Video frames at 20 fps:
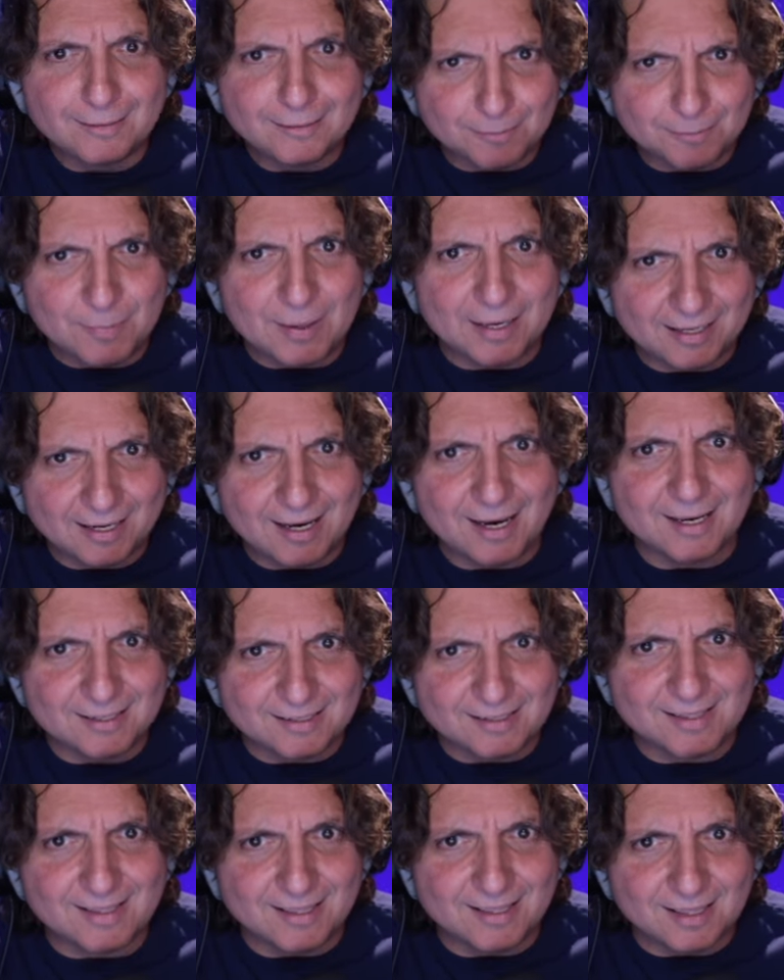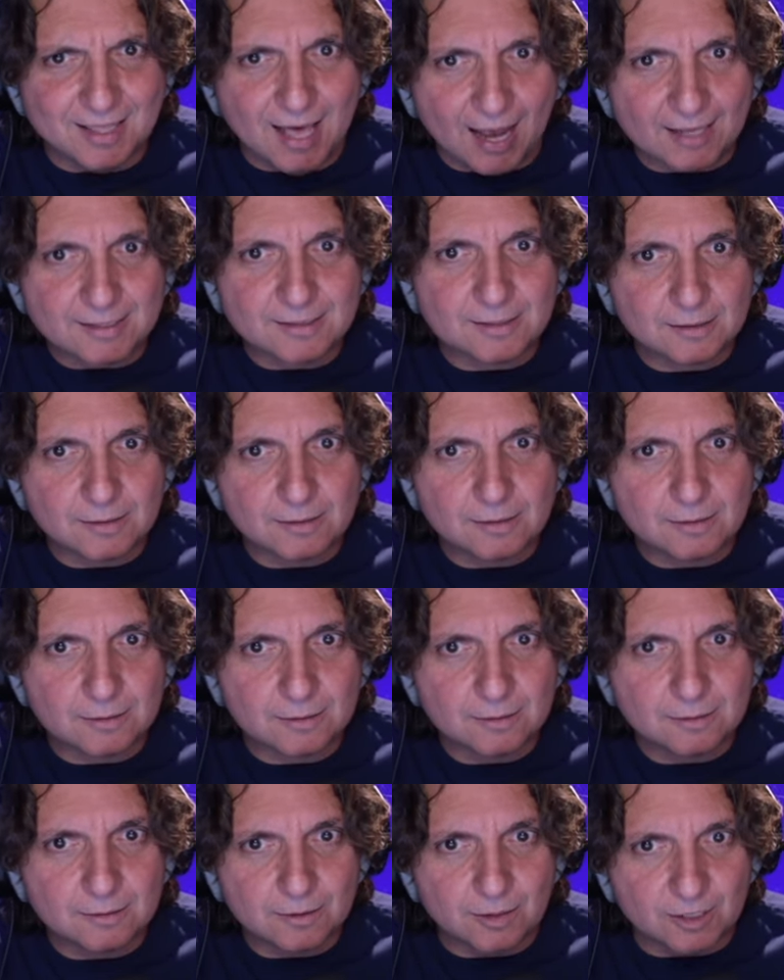because
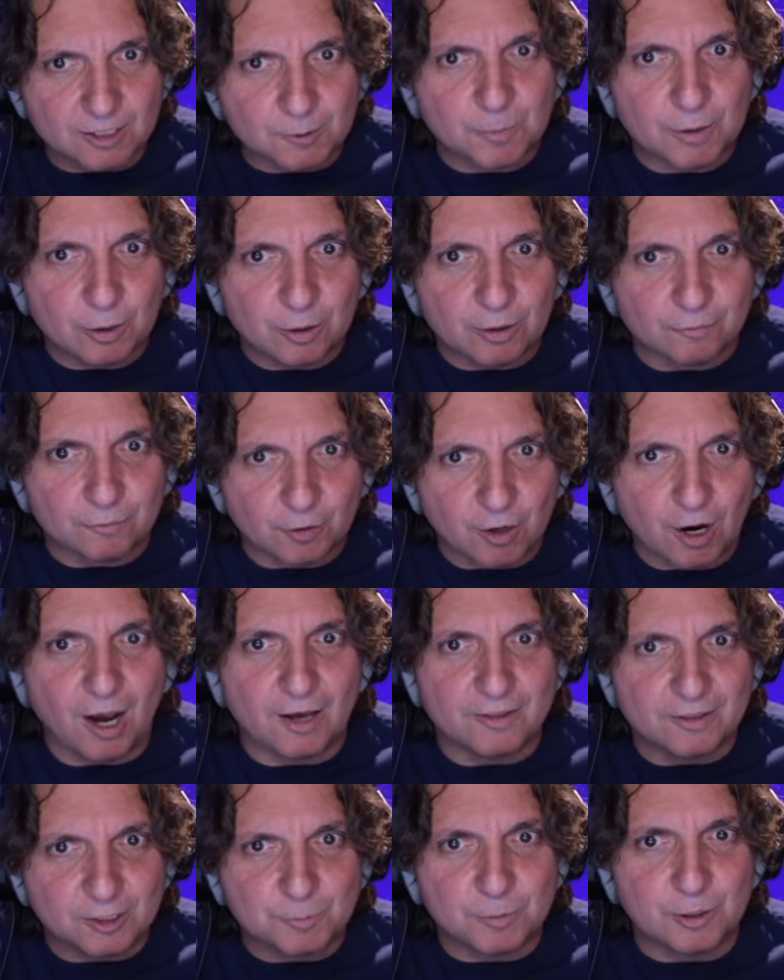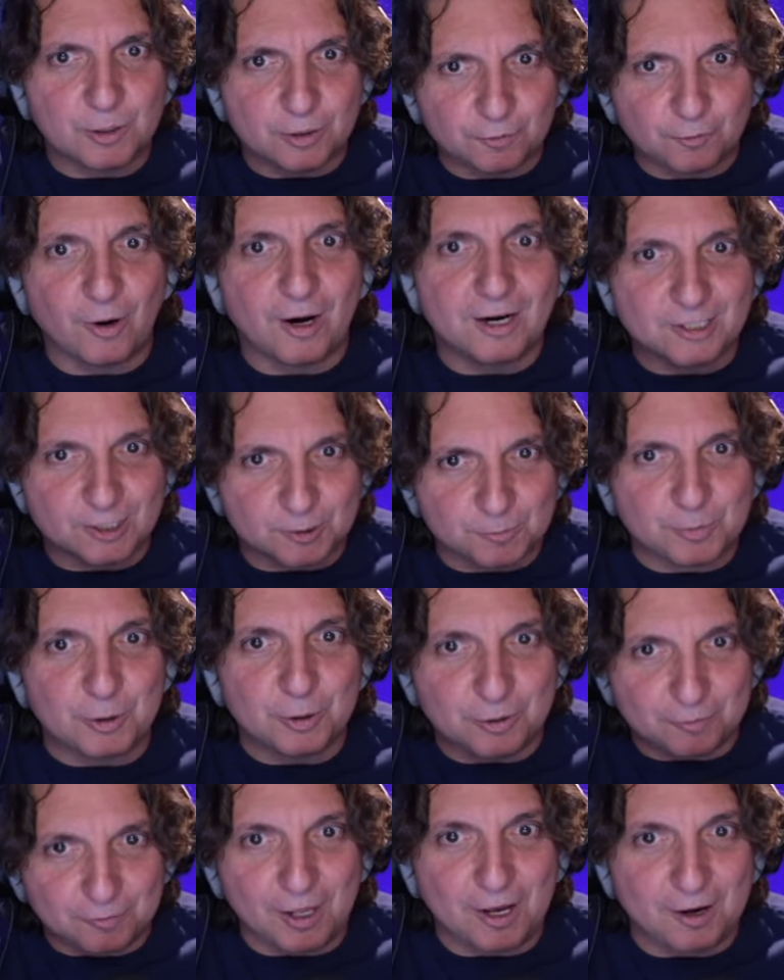that's the Spirit of God, the Spirit of Christ, the
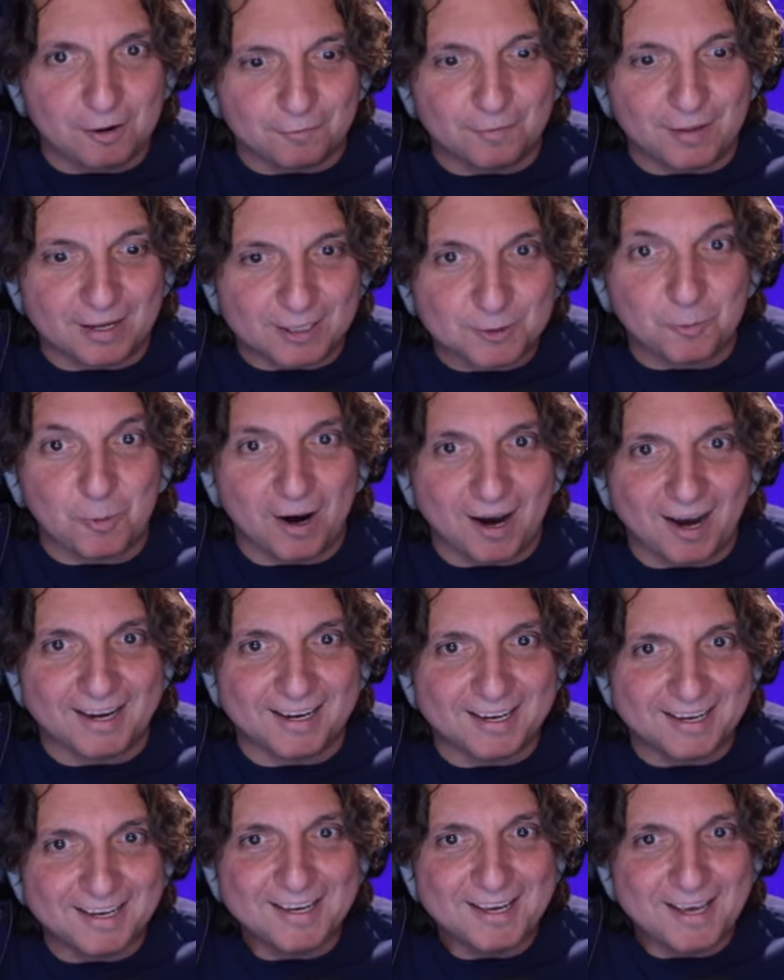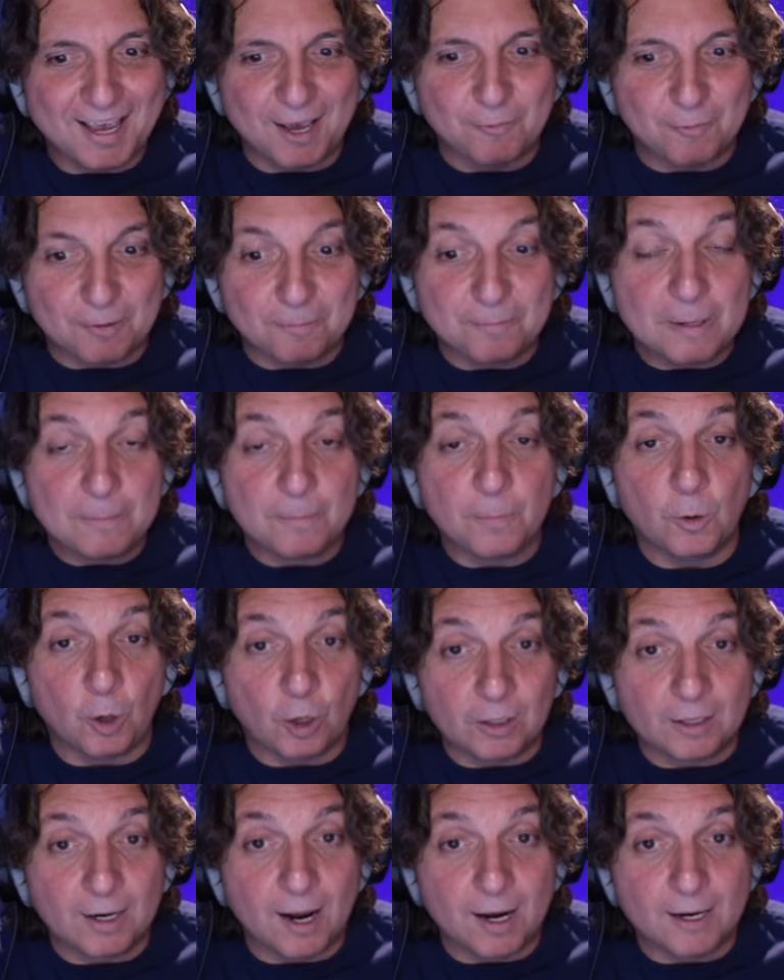Spirit of love. That's why. And when people
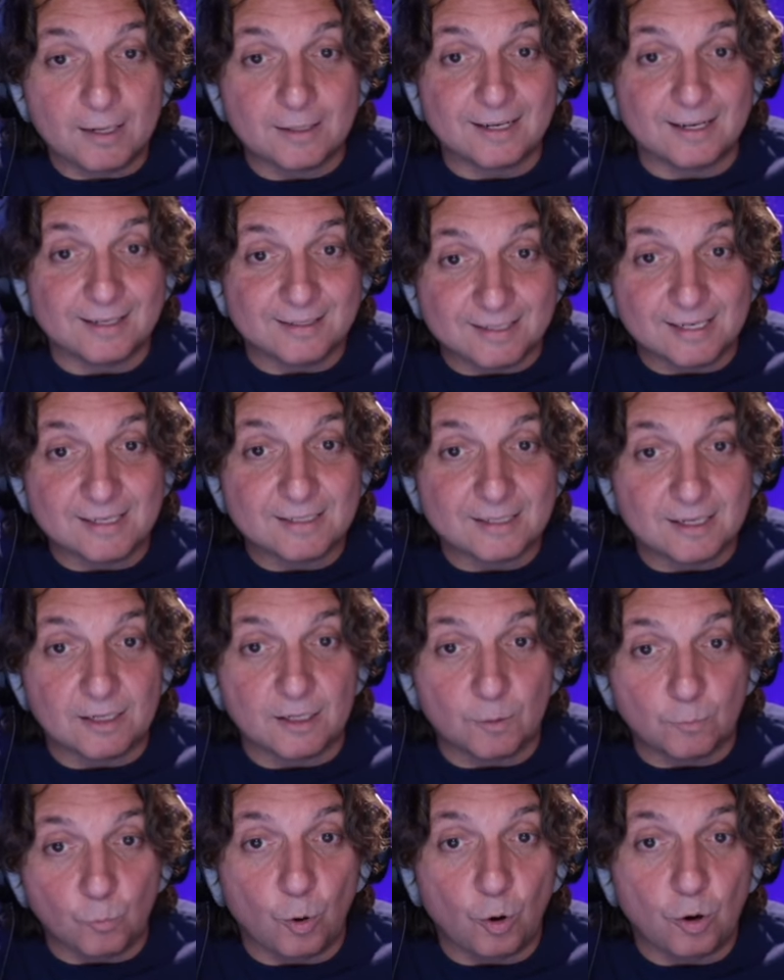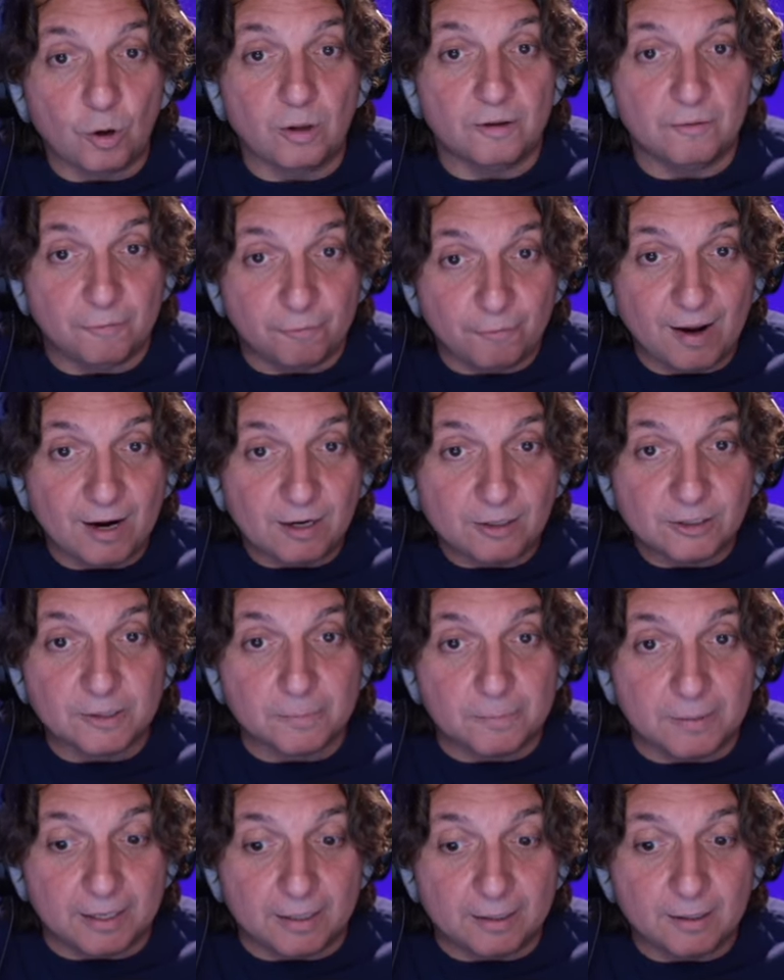are kind and decent and moral and fair to
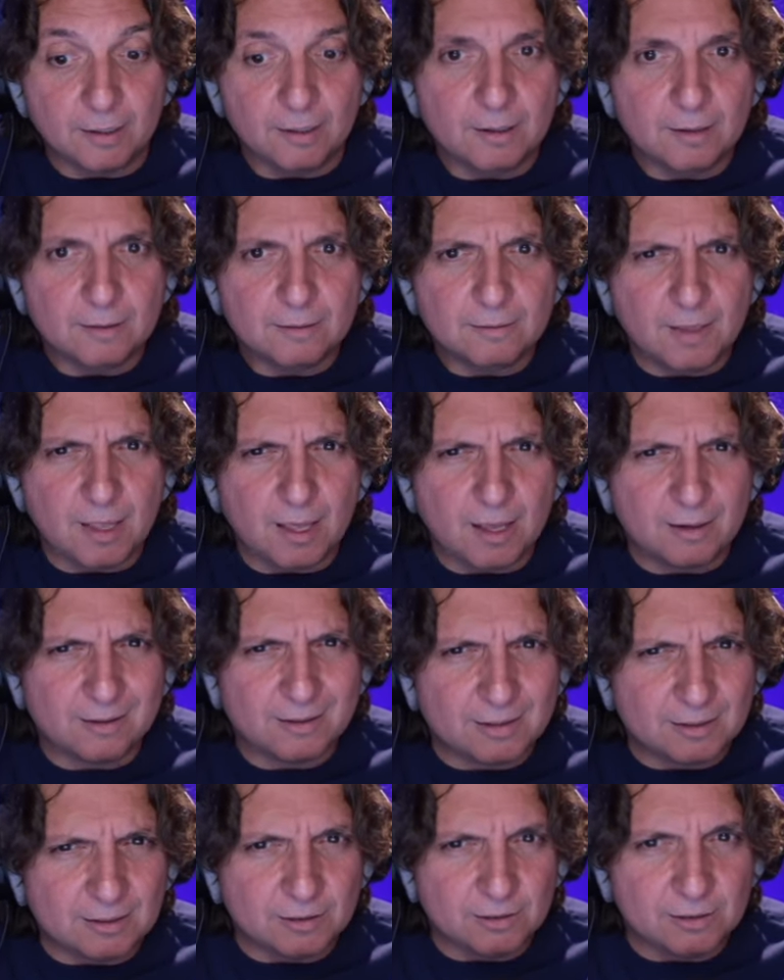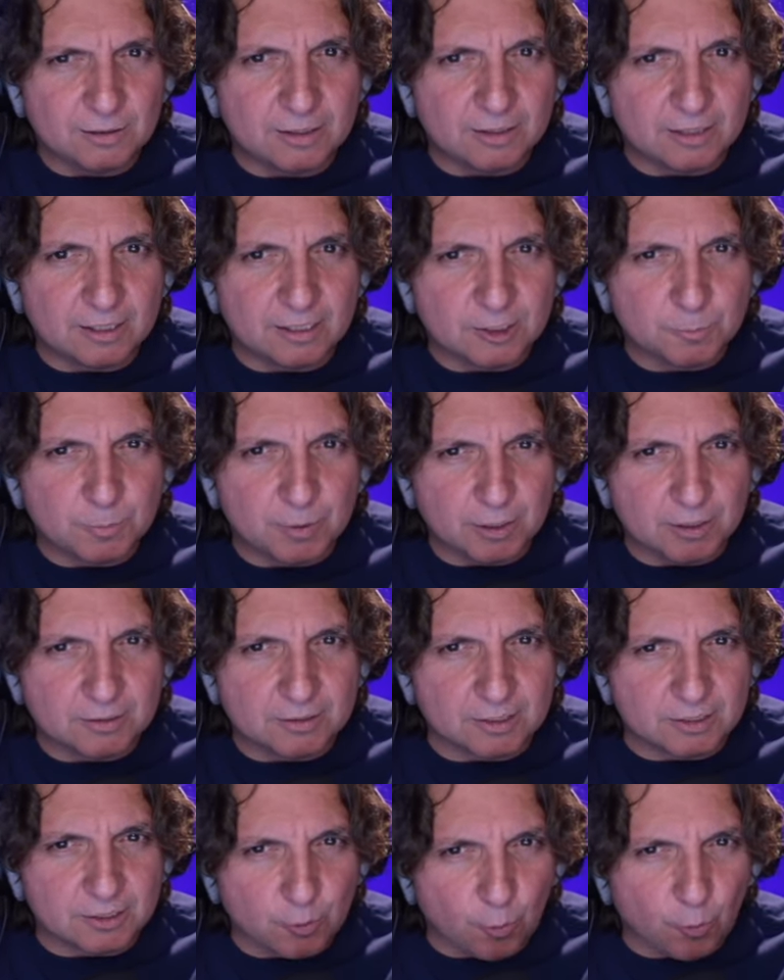me, then clearly the experience
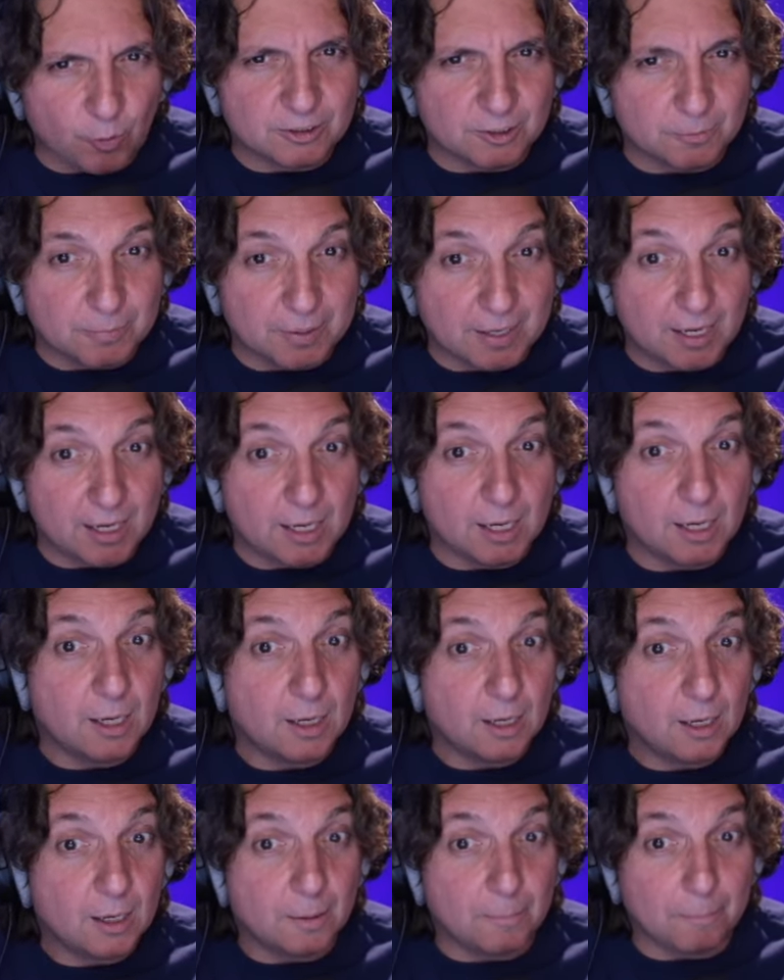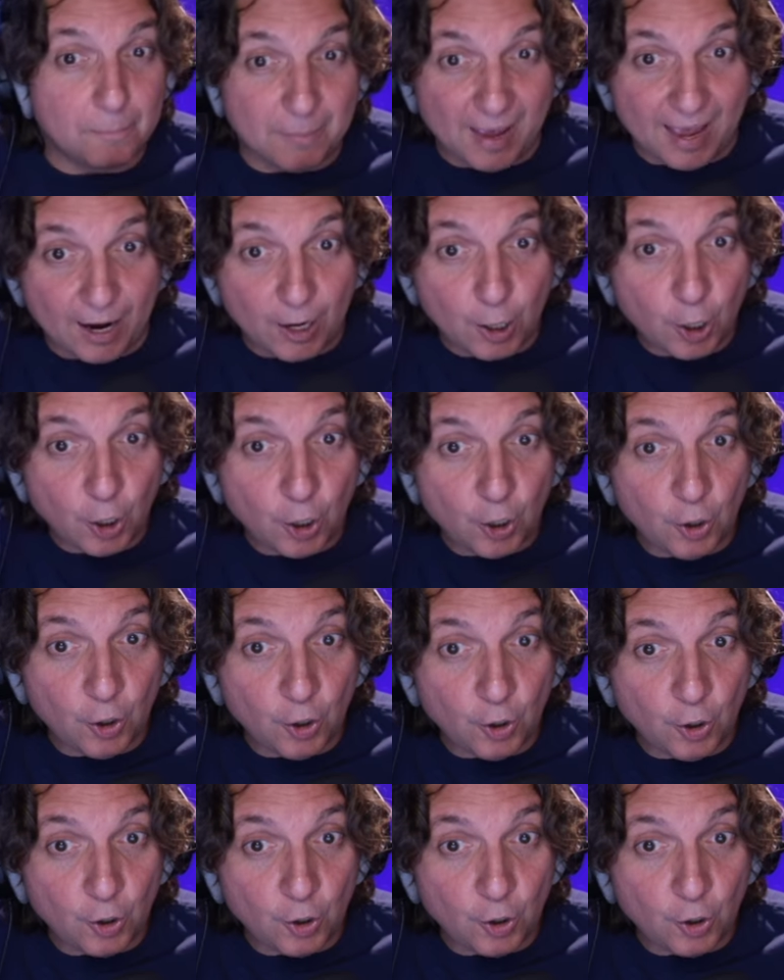is going to be better.